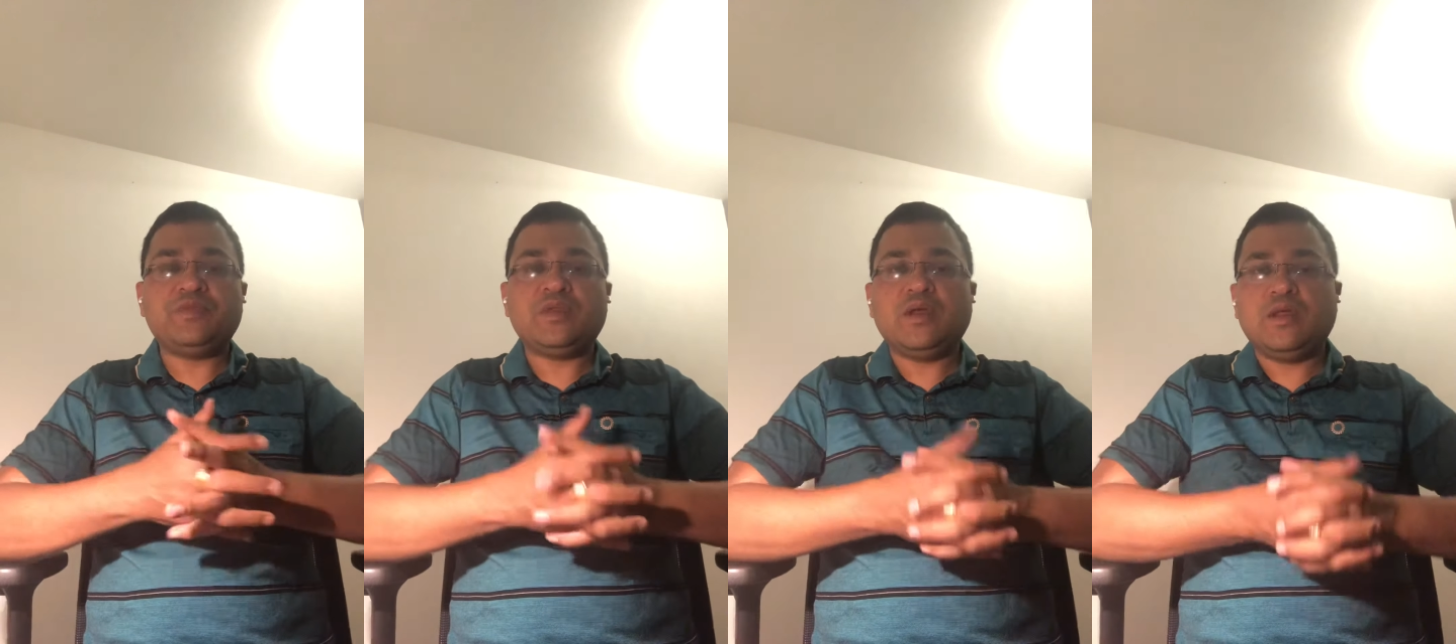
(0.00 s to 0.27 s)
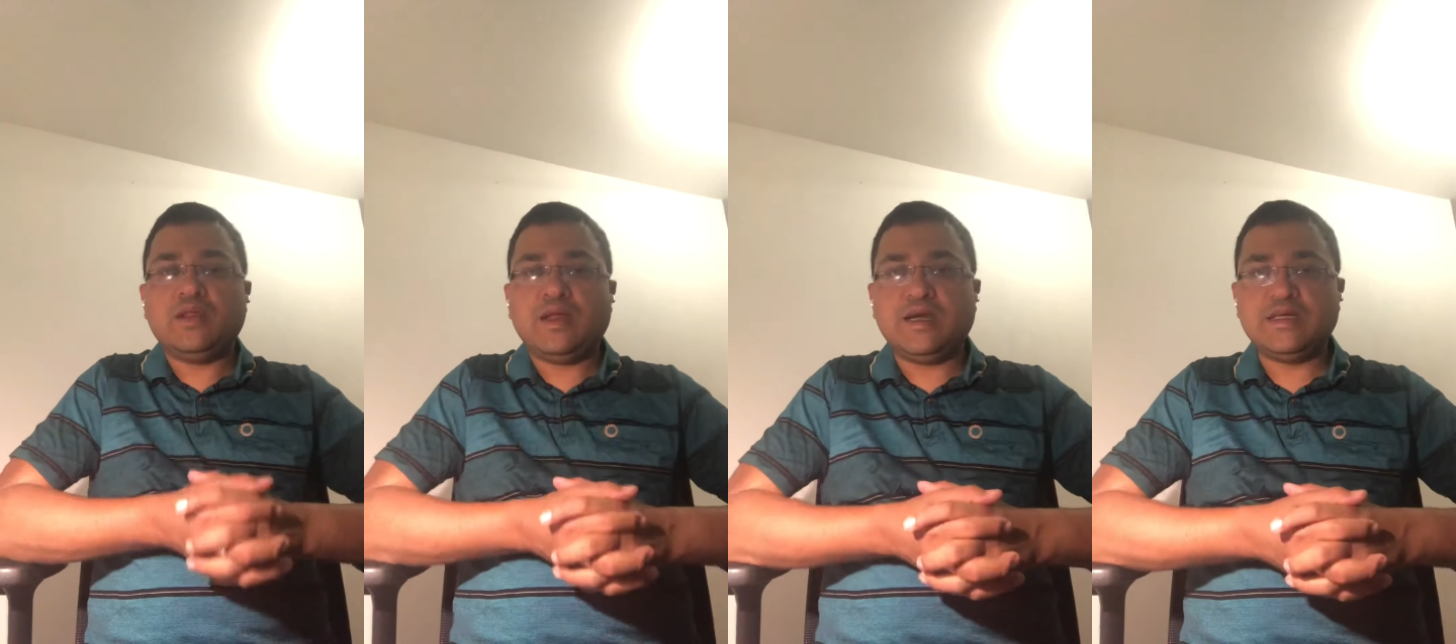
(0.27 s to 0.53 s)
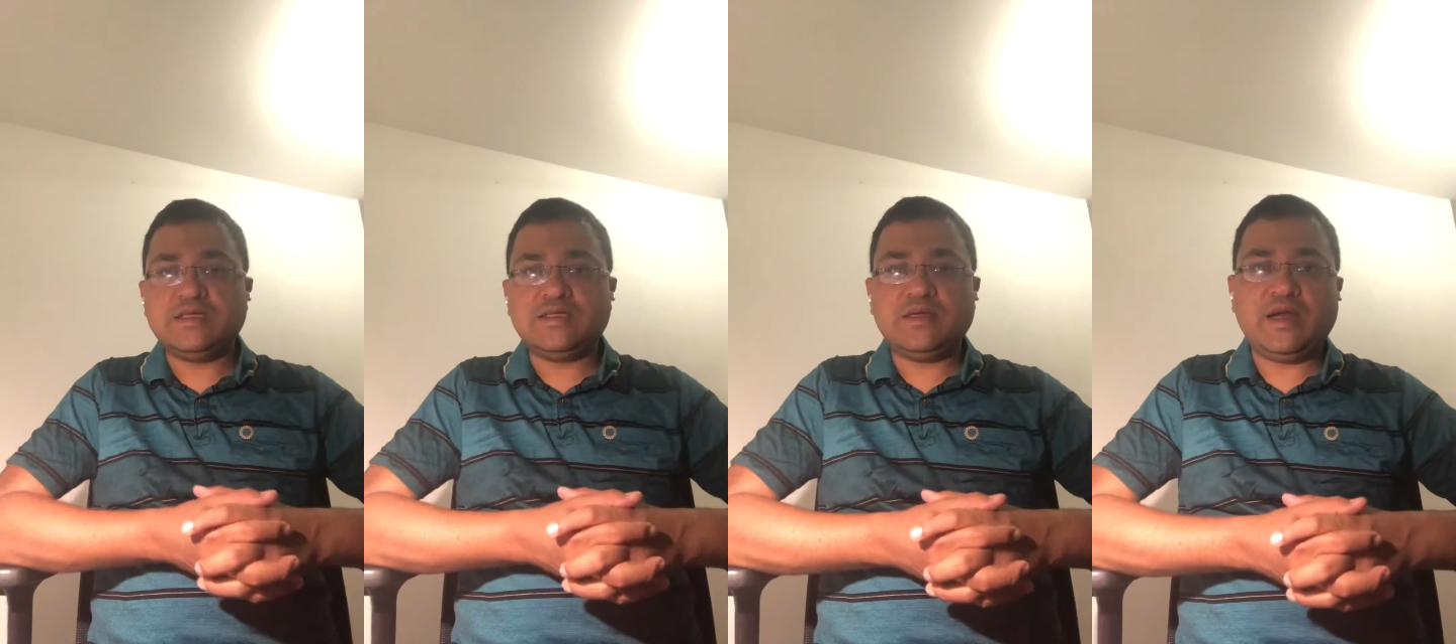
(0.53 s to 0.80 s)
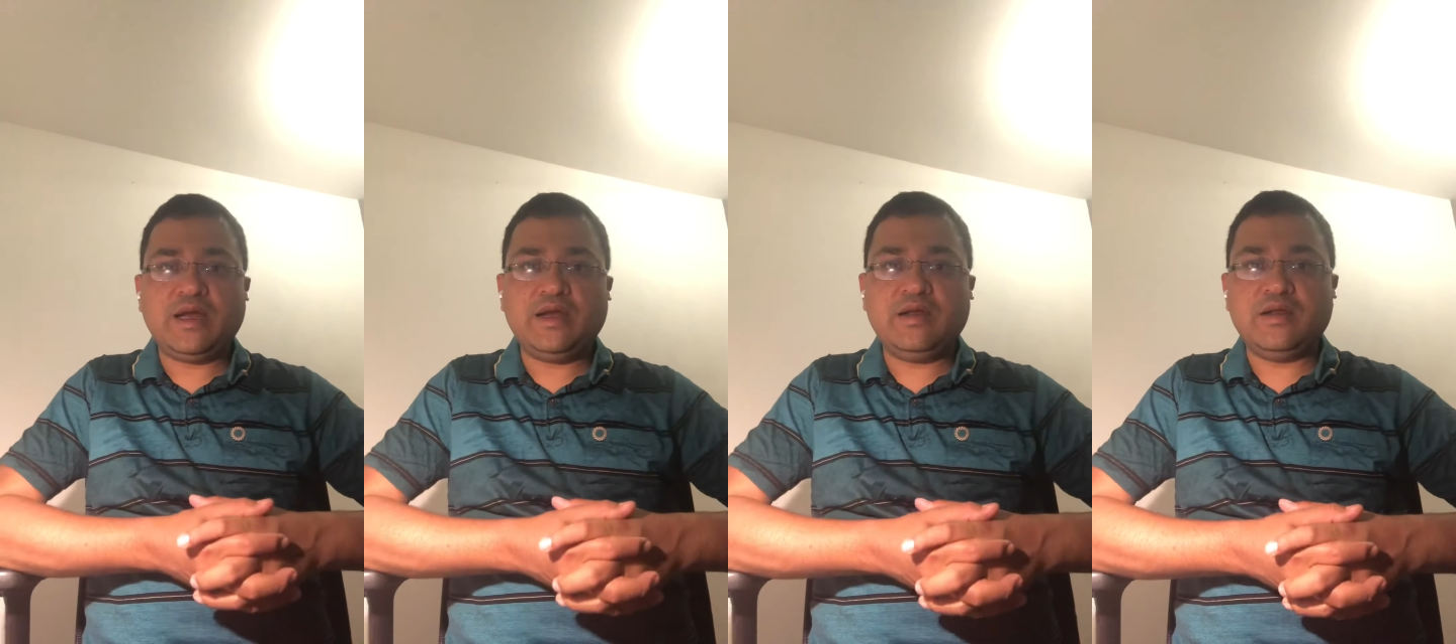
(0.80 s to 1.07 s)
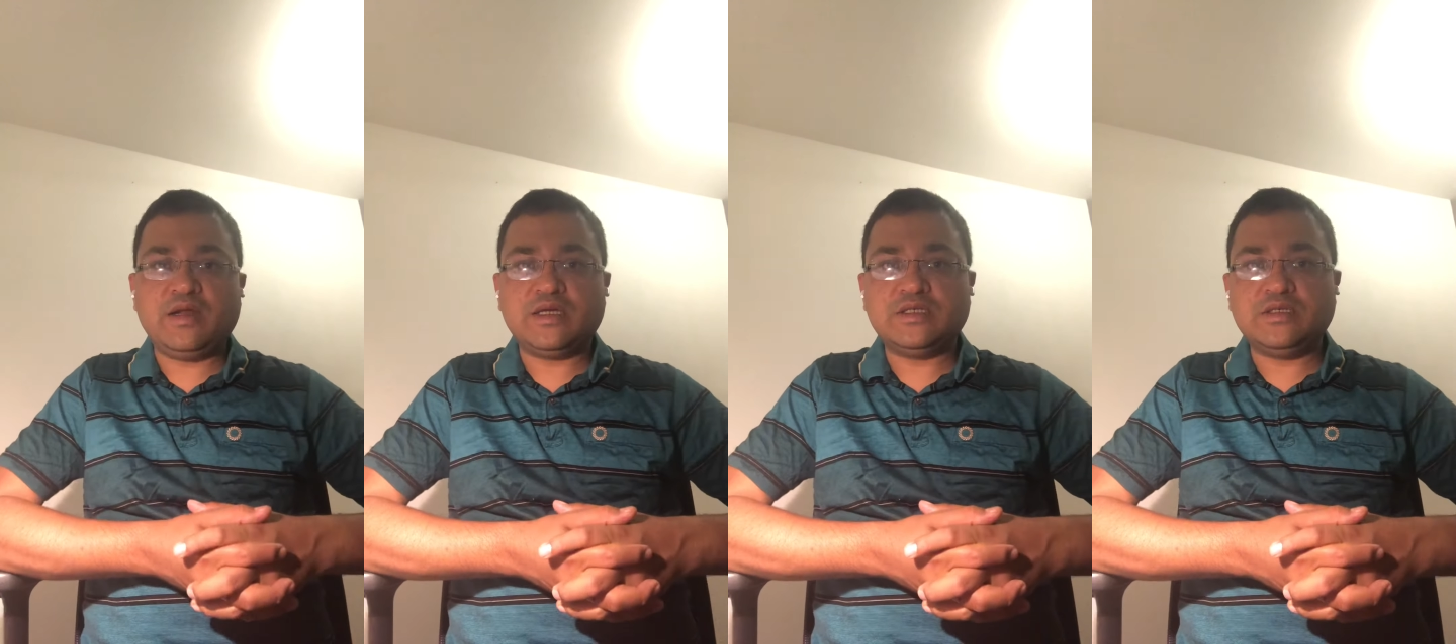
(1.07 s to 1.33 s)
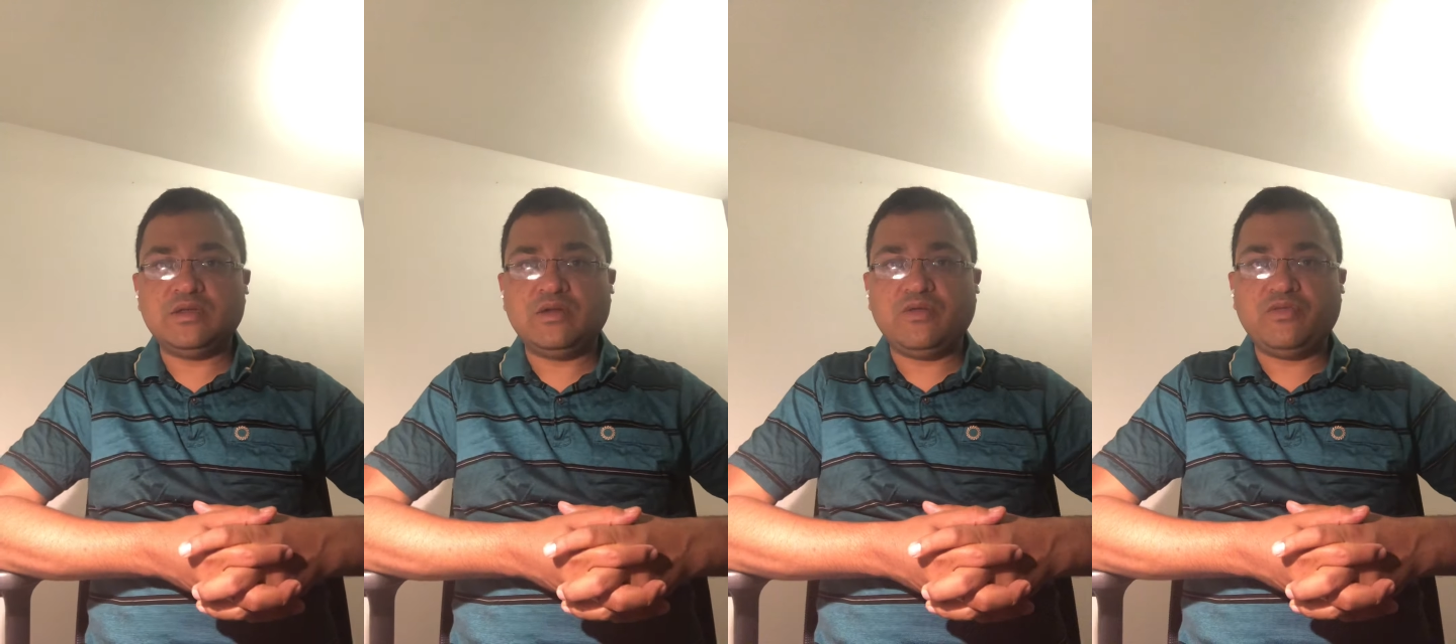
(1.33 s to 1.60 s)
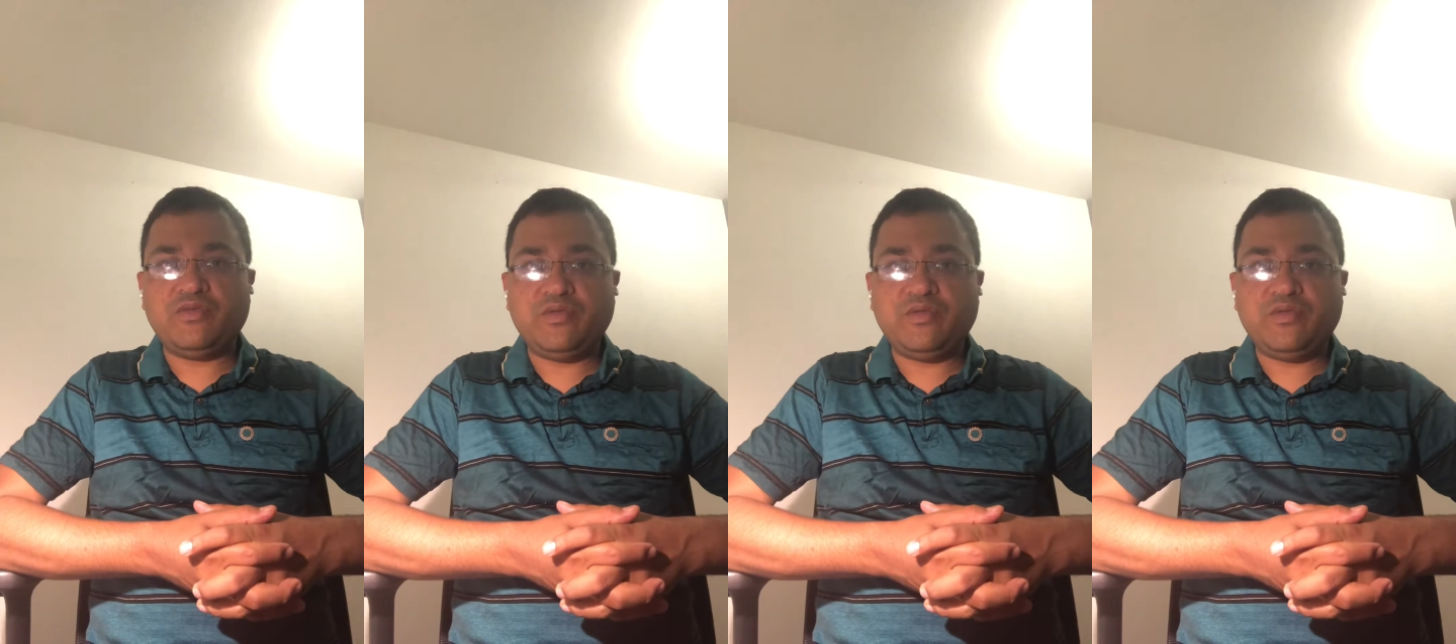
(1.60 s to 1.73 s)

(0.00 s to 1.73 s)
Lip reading: and that is the right direction of